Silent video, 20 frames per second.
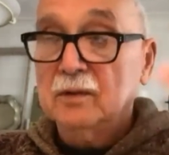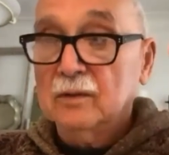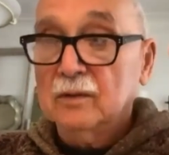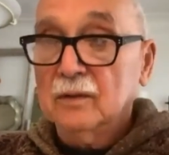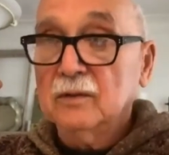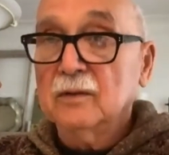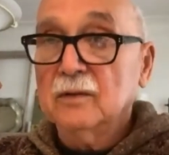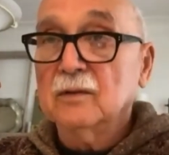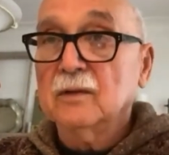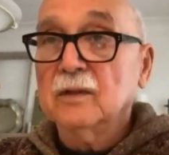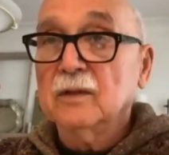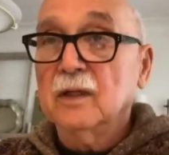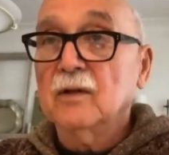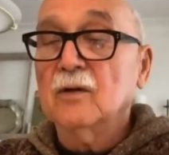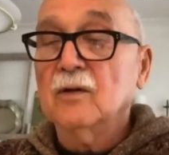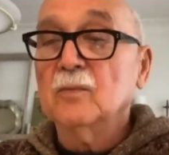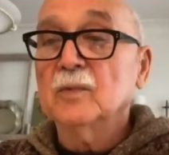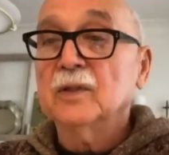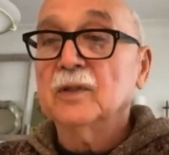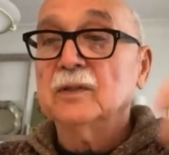your
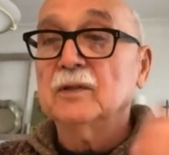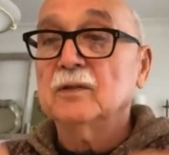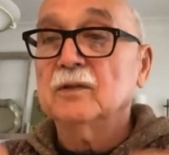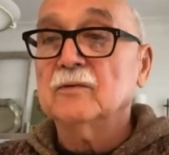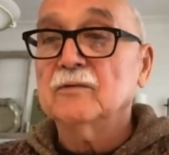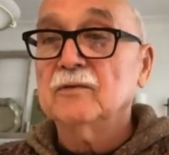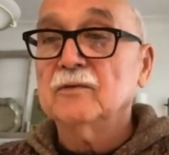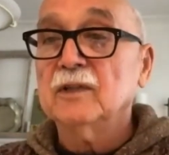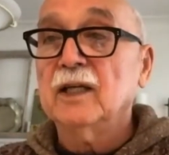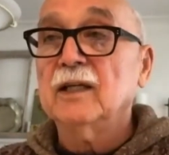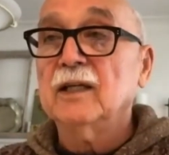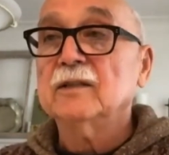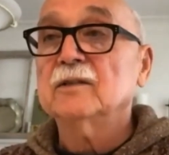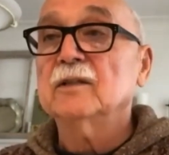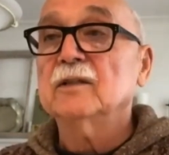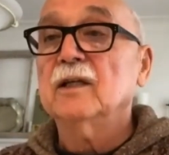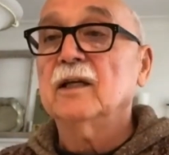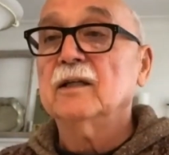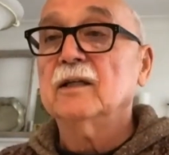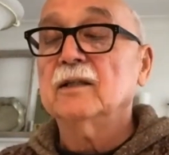helmet, your flak
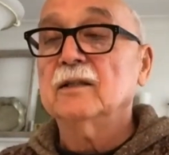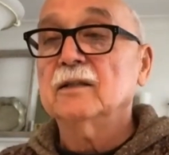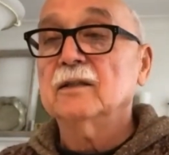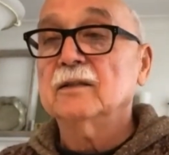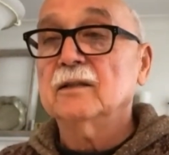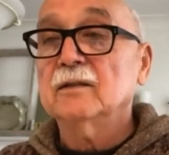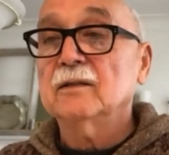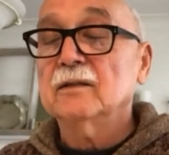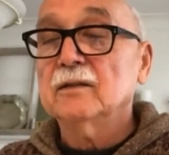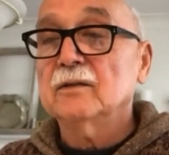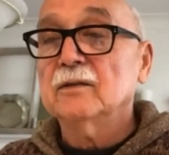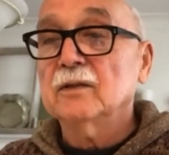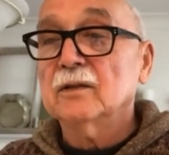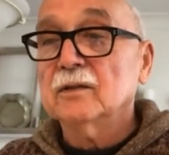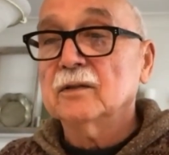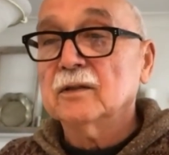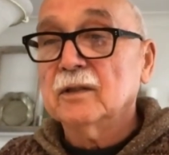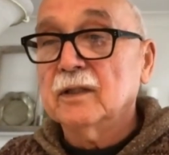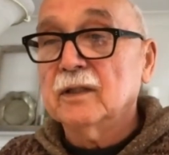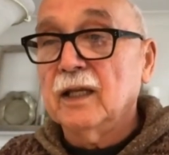jacket, your
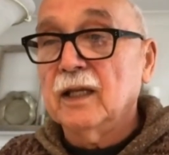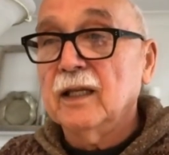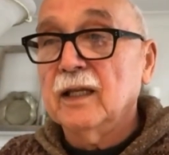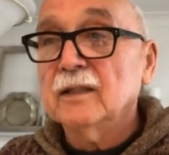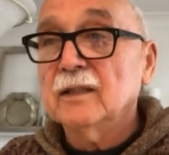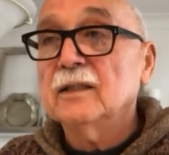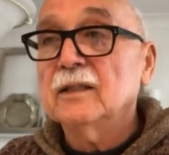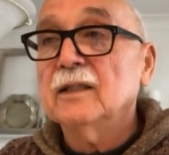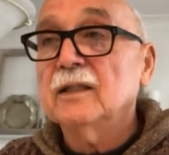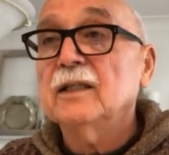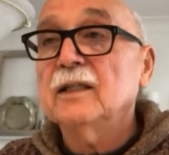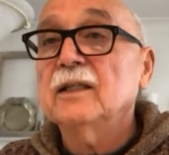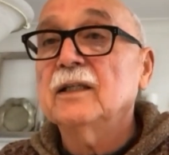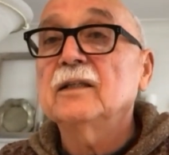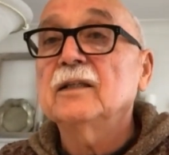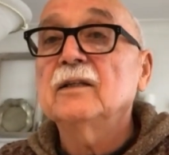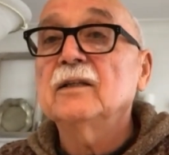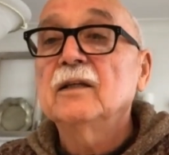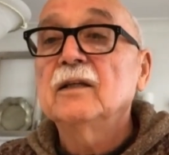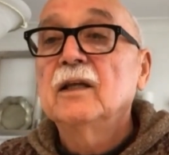
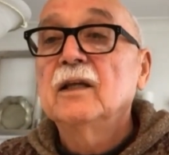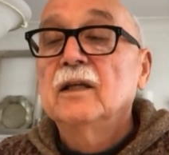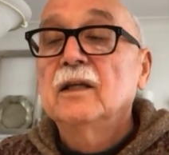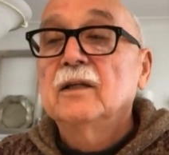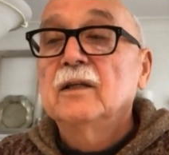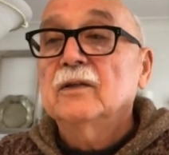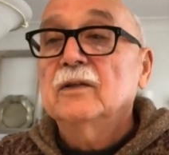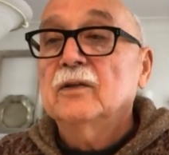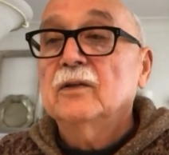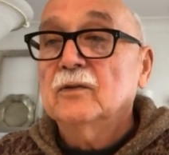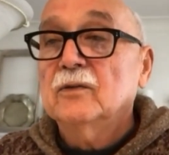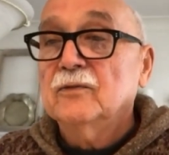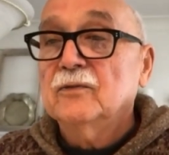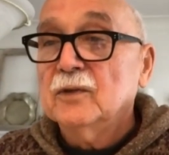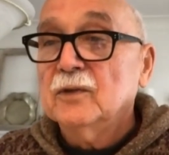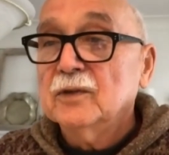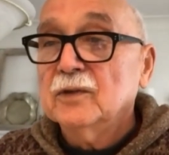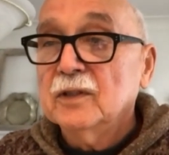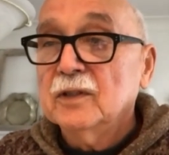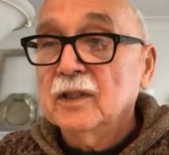canteen, your
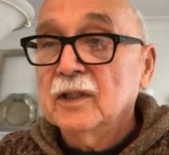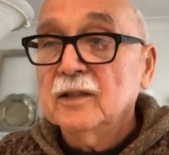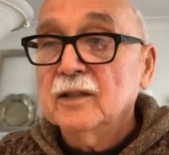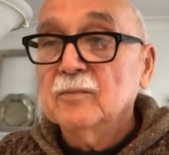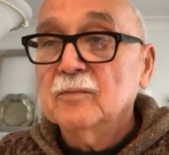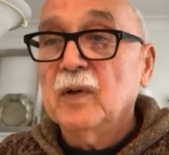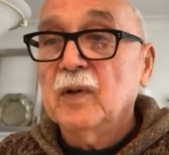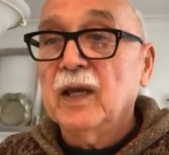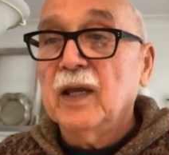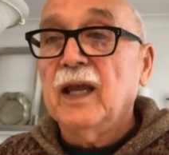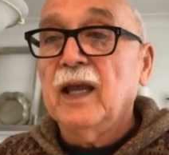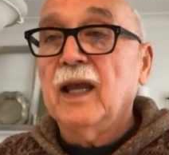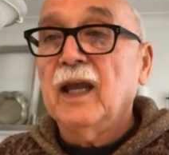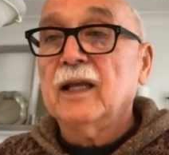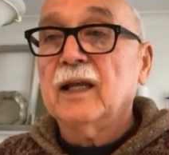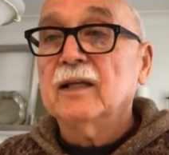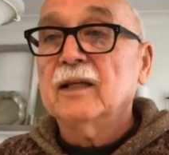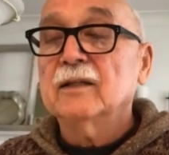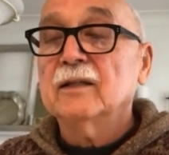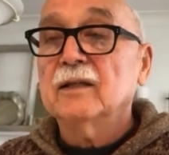first aid pack,
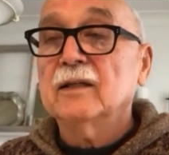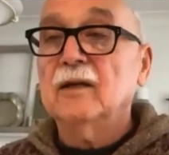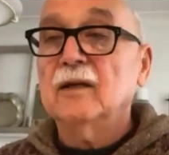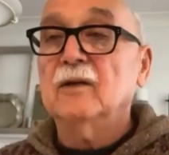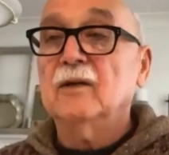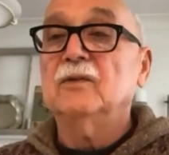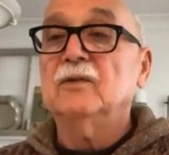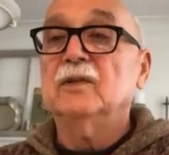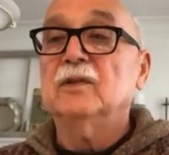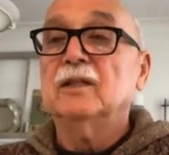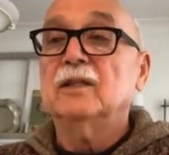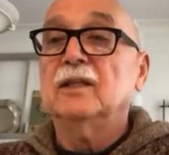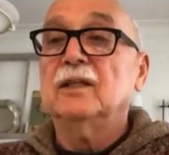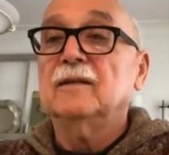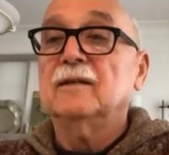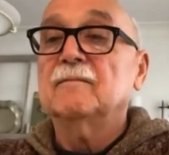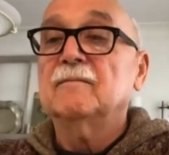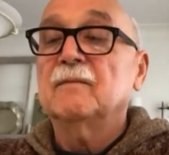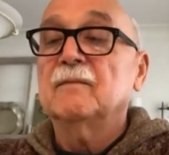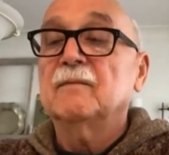everything.
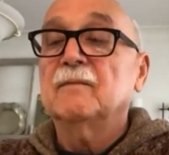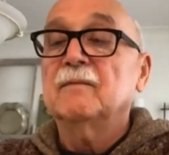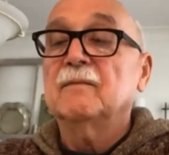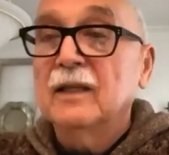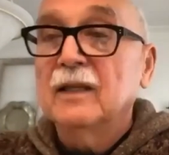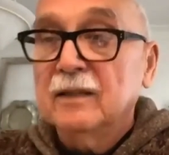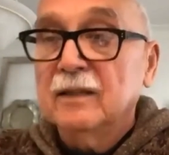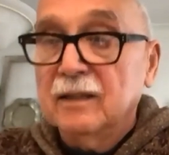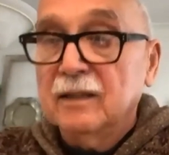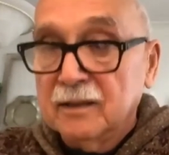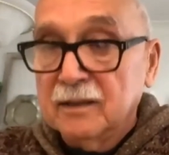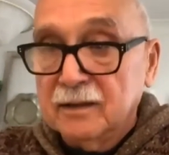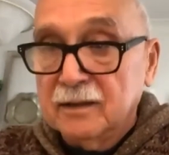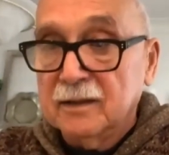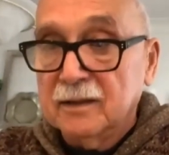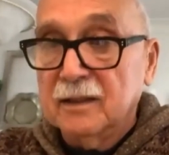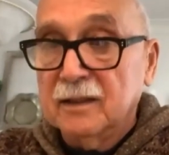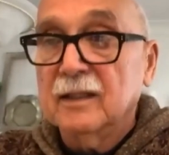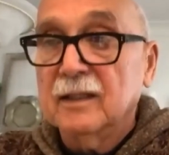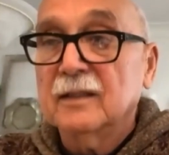They
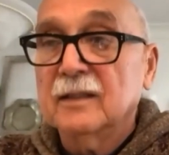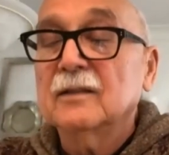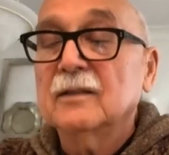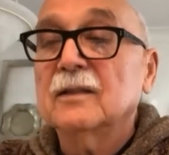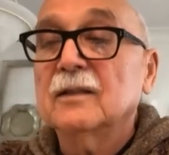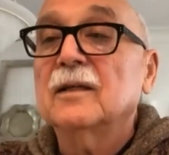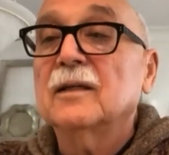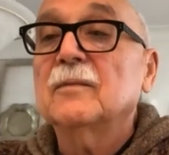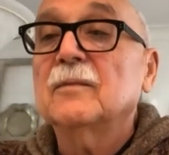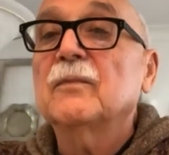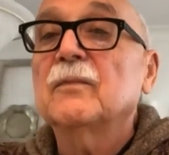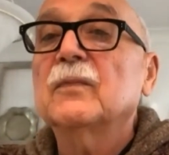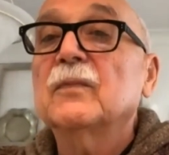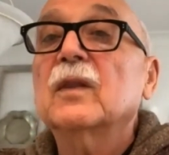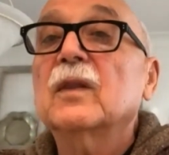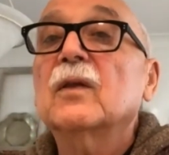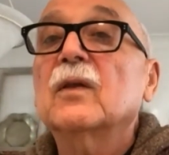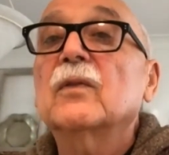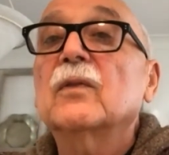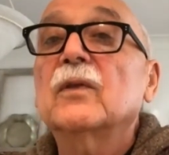said that
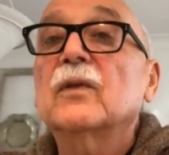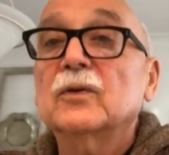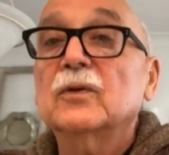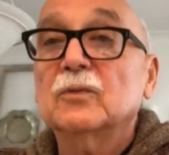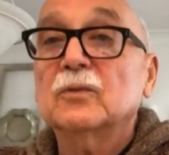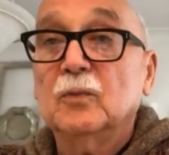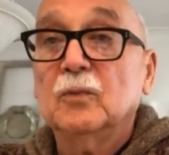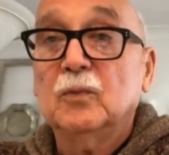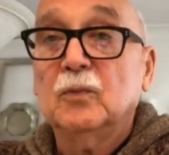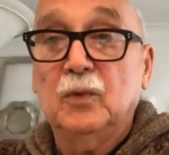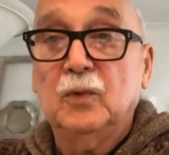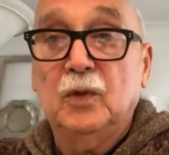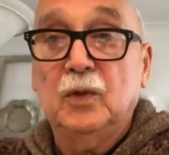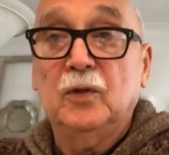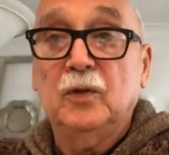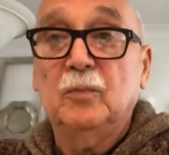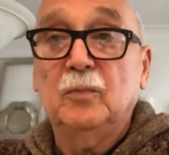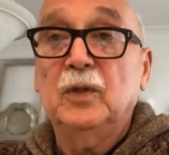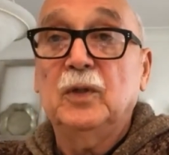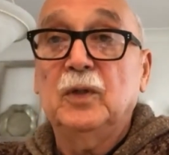they're going
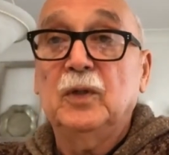to be